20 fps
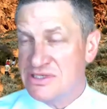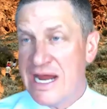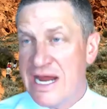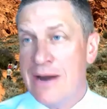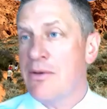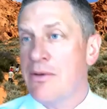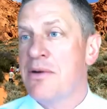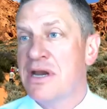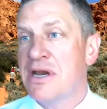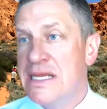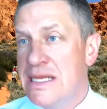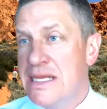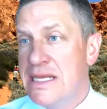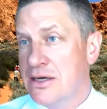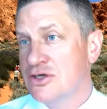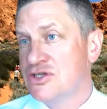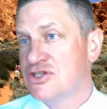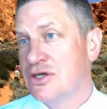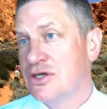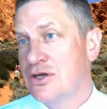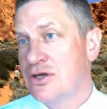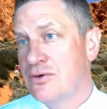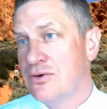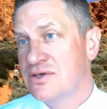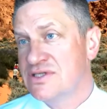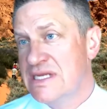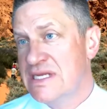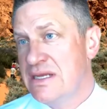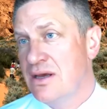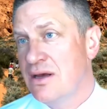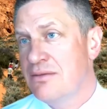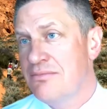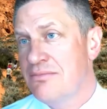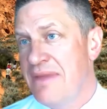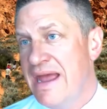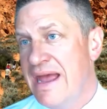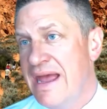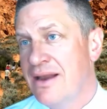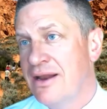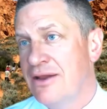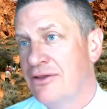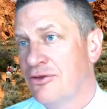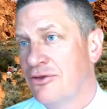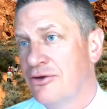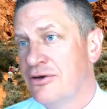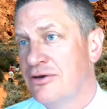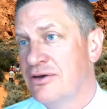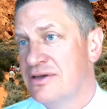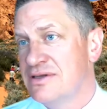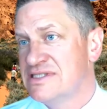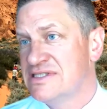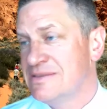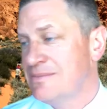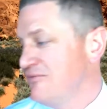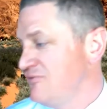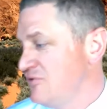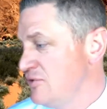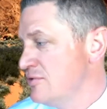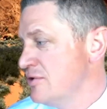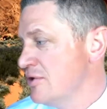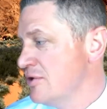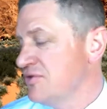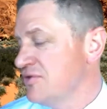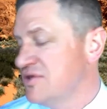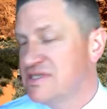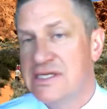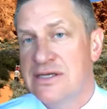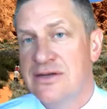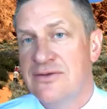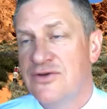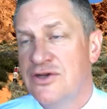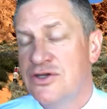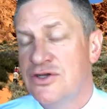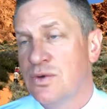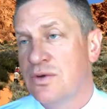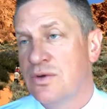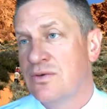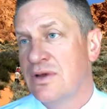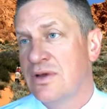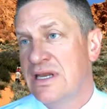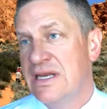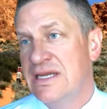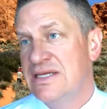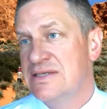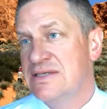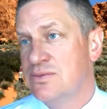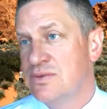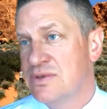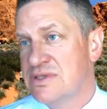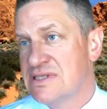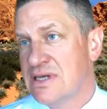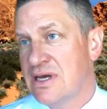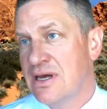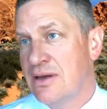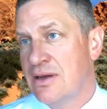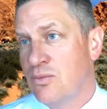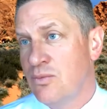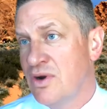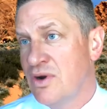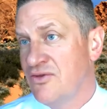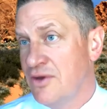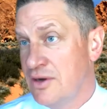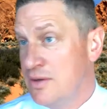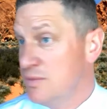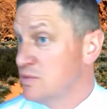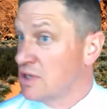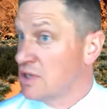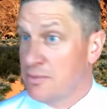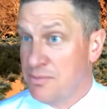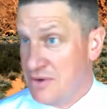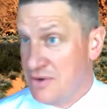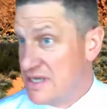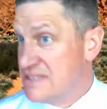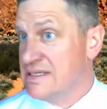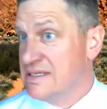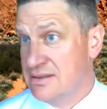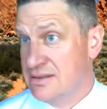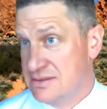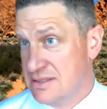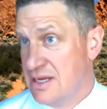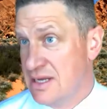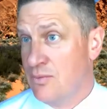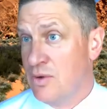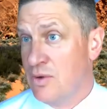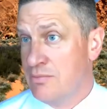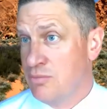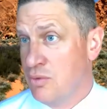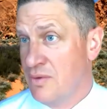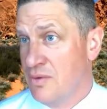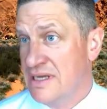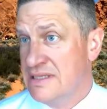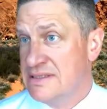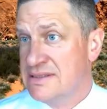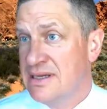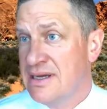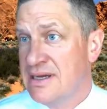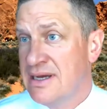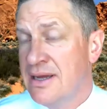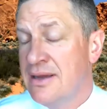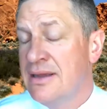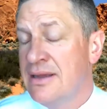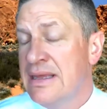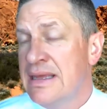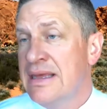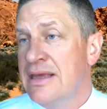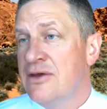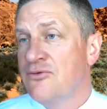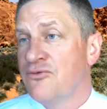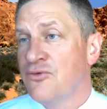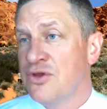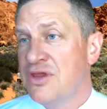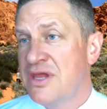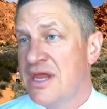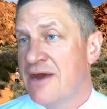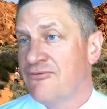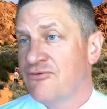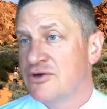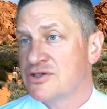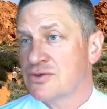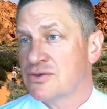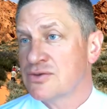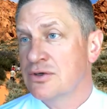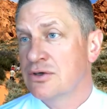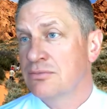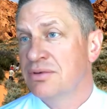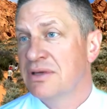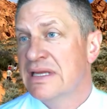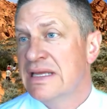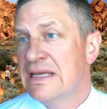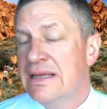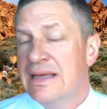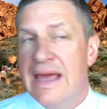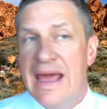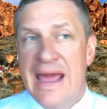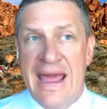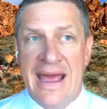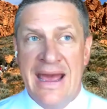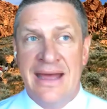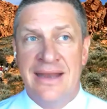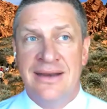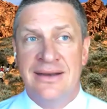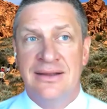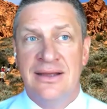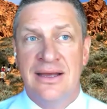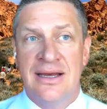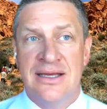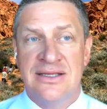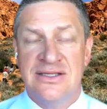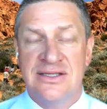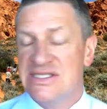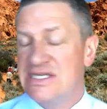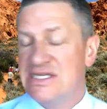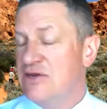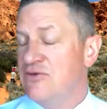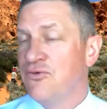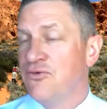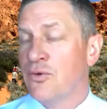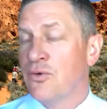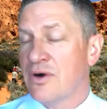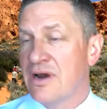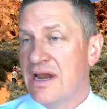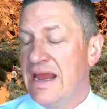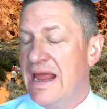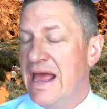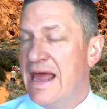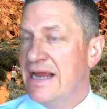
I remember years ago as a young man, I learned, and some of you know this individual, he was uh, one of the, he was our president at one point uh, for the Everest Group, and uh, Steve Forey.